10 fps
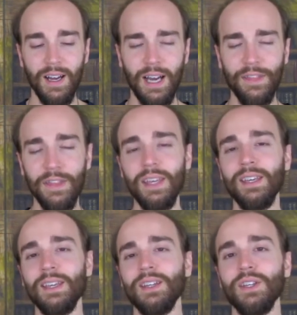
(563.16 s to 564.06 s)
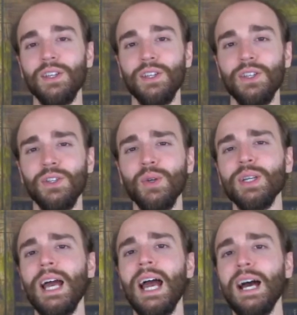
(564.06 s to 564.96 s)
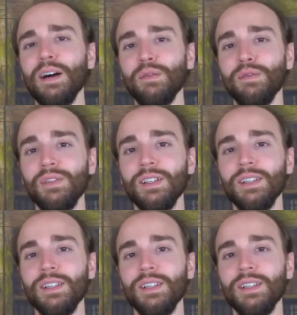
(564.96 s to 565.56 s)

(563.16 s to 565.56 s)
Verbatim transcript: I think you're gonna have